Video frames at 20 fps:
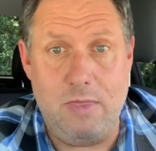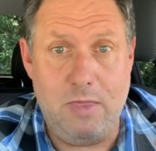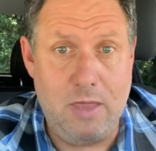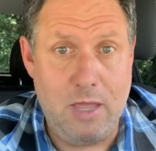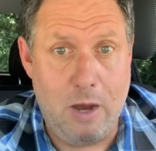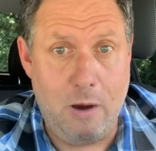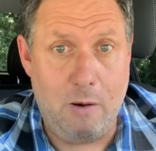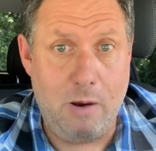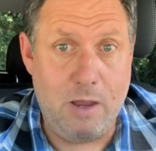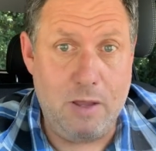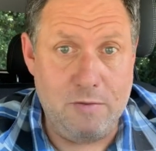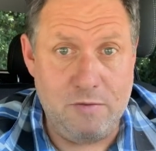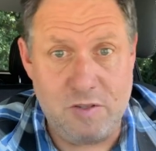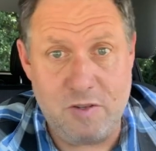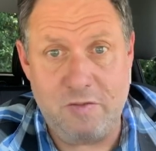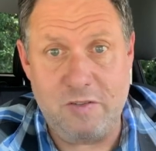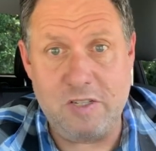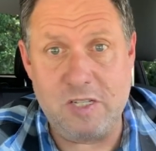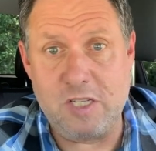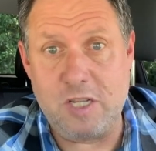the area of
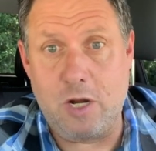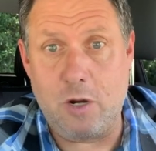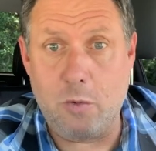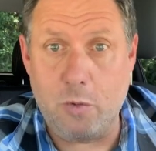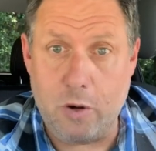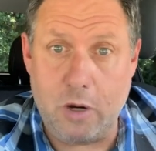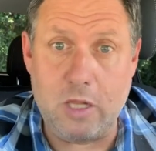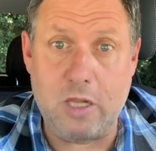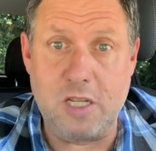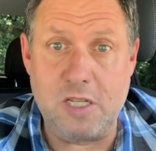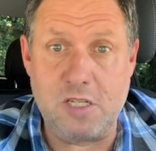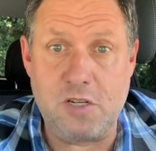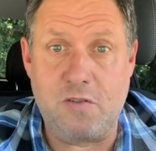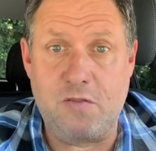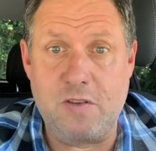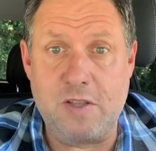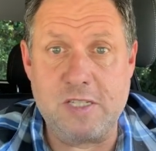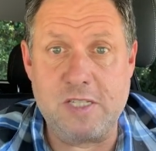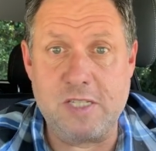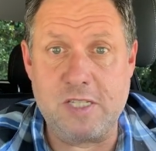Civic Center where
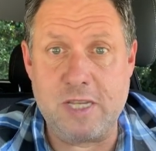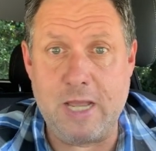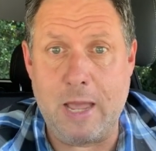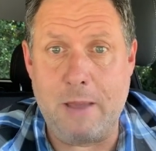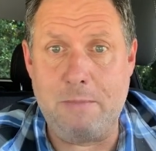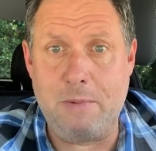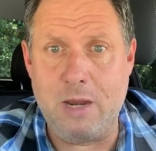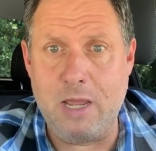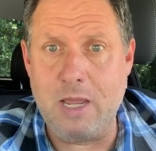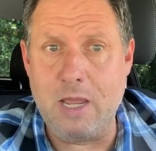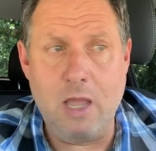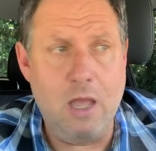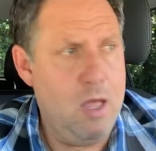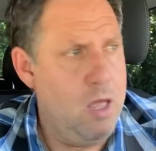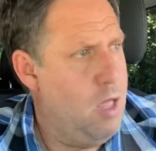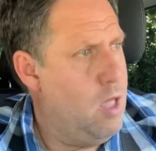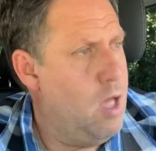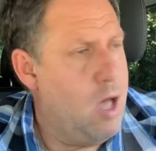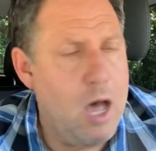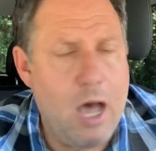Clusterfest is happening,
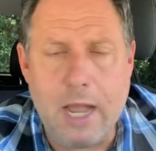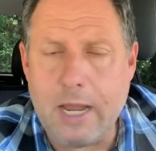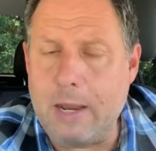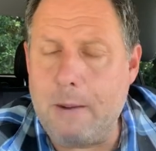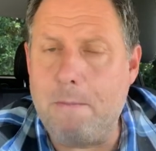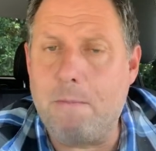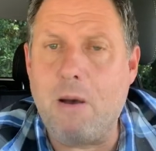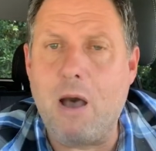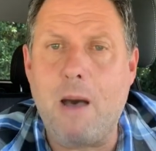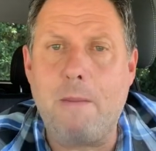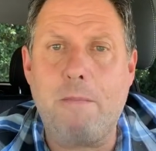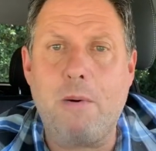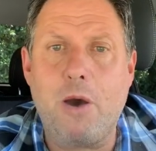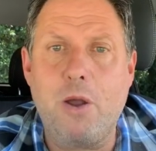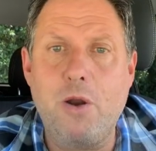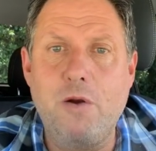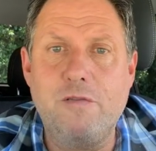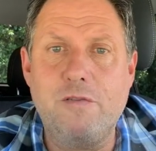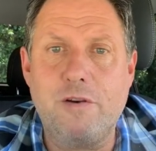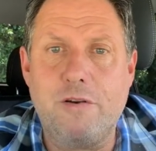I can pop
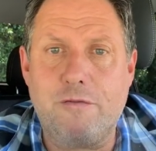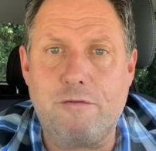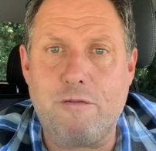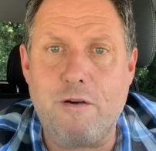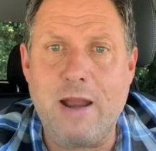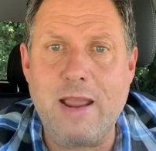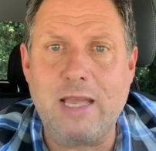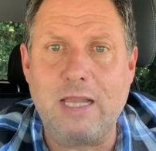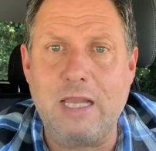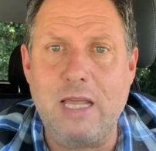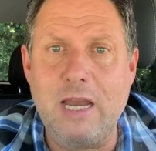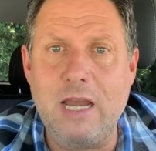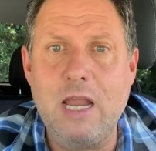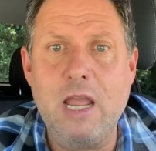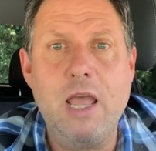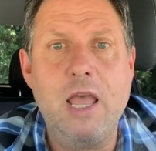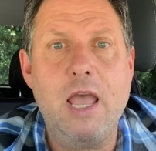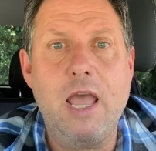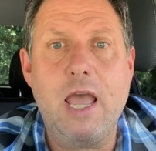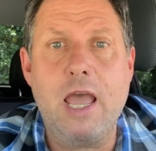on over to Franklin
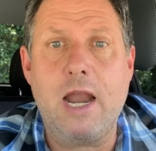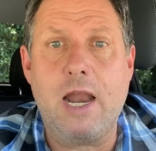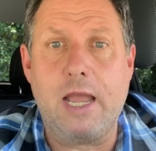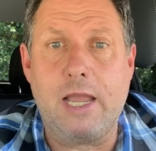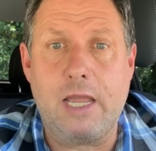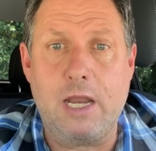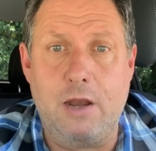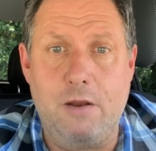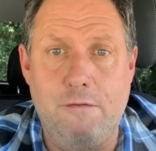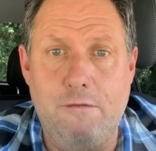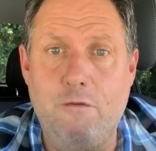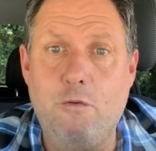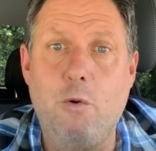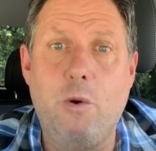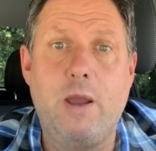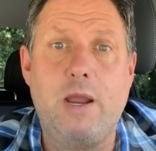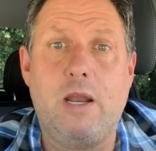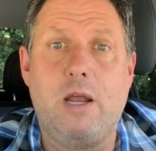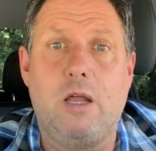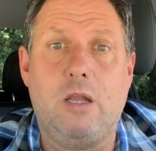and I can
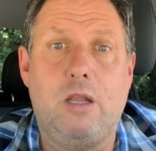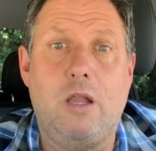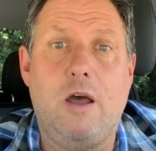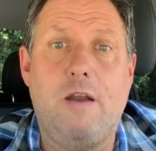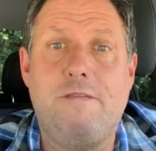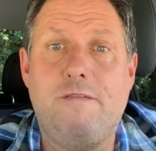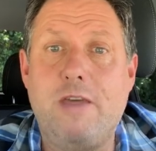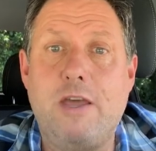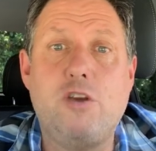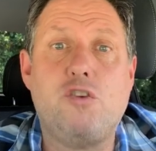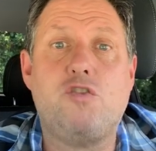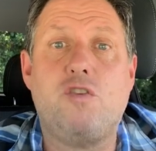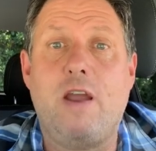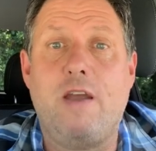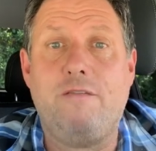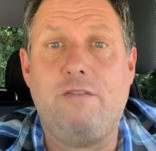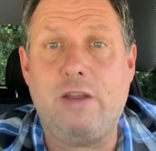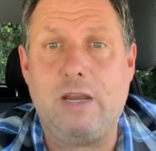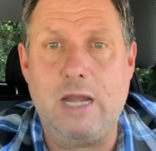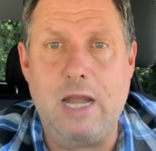avoid a lot of that
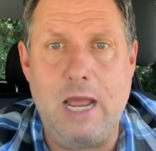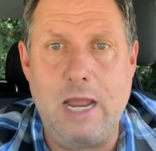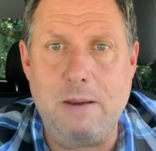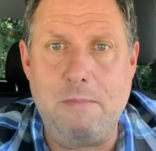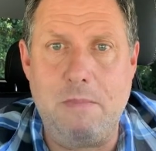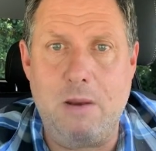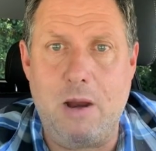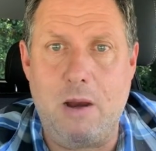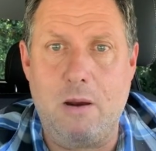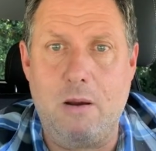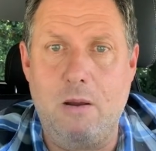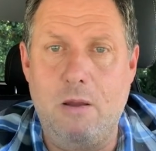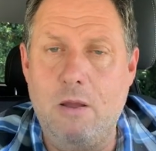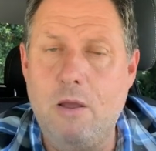traffic nightmare.